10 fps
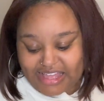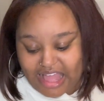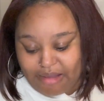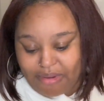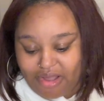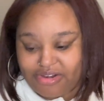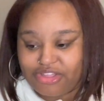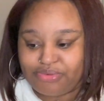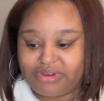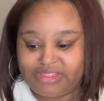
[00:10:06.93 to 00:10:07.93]
I bought another
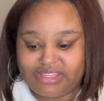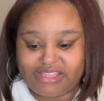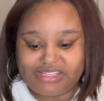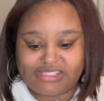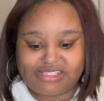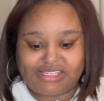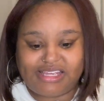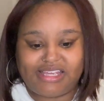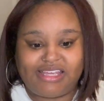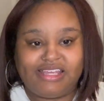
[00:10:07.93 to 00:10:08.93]
one of these
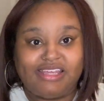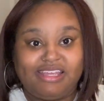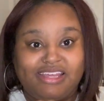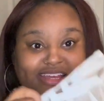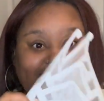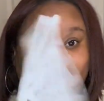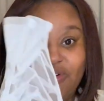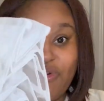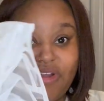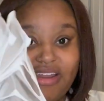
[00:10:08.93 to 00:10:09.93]

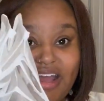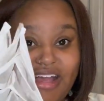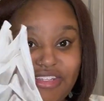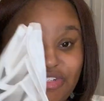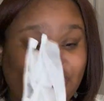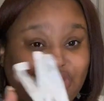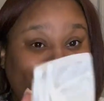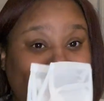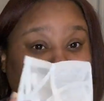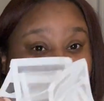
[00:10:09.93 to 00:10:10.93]
organizers to put
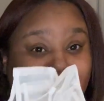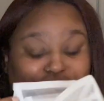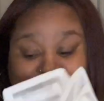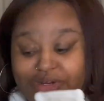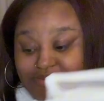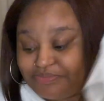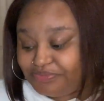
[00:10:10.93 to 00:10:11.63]
in my drawer.